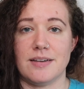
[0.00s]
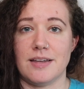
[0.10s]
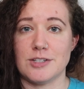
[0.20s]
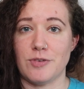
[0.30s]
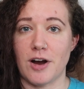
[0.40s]

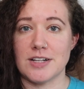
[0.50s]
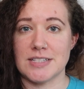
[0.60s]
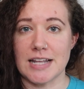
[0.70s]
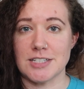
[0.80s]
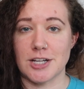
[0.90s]
as far as
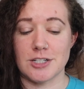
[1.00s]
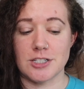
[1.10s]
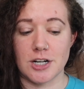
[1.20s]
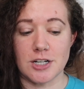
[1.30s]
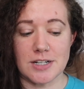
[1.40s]
that's
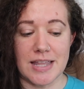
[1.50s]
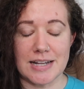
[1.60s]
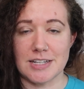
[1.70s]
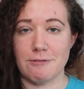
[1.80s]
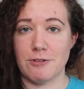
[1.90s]
concerned,
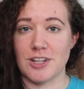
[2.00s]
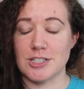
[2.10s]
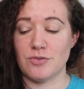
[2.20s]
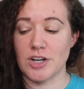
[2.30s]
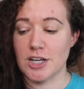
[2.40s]
that's it for
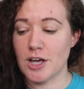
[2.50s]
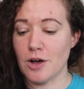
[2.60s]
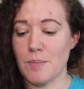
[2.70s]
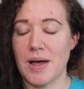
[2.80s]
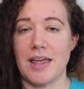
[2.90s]
this
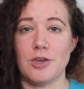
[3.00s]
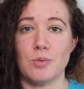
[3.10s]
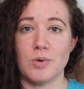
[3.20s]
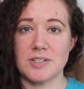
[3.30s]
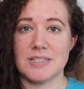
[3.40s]
video, but
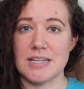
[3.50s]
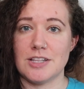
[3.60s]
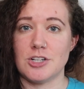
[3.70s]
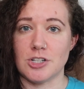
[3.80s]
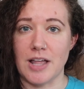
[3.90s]
you will see
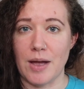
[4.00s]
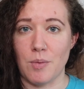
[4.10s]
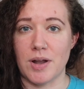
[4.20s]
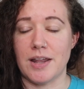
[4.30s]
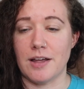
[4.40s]
the July
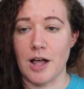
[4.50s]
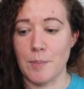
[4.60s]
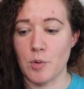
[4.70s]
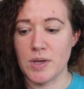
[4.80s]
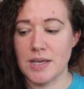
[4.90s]
one in a
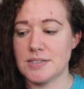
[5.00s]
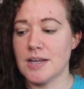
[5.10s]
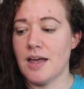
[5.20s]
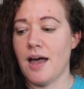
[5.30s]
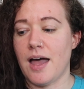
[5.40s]
couple weeks.
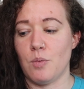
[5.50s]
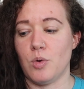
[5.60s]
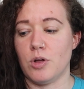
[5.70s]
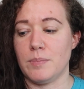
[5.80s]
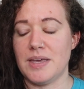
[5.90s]
I
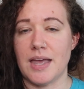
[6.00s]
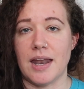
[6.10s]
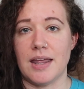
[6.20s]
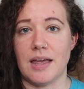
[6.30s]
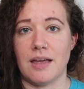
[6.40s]
will be
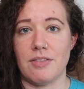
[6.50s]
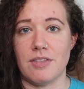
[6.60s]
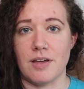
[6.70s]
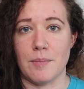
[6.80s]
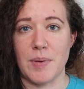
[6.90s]
getting
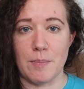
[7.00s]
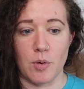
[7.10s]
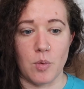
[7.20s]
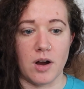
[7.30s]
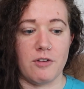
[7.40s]
the
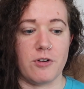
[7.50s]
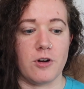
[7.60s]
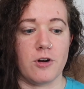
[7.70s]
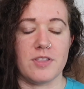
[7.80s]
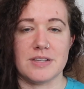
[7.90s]
paperwork
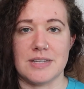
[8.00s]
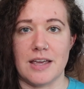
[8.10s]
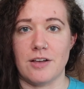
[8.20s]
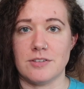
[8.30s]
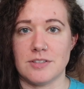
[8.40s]
for the
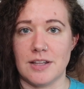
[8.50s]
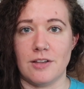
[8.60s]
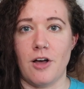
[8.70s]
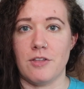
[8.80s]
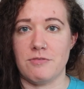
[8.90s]
sales and
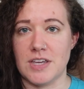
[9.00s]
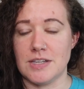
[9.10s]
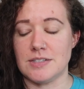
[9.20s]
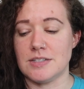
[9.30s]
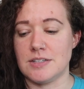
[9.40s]
all the
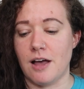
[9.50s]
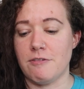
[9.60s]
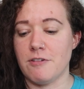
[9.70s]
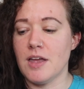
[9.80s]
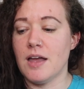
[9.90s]
fees and
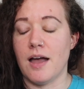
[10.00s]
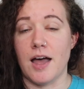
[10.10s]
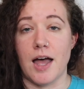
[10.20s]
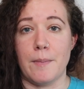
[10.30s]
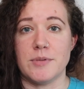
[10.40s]
stuff
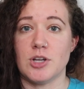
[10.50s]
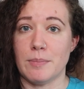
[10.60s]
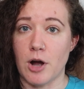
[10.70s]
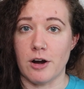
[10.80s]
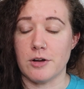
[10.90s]

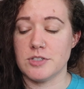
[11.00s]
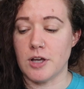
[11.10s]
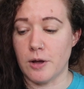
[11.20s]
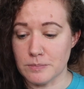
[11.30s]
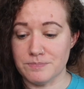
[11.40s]
tomorrow.
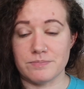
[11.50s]
So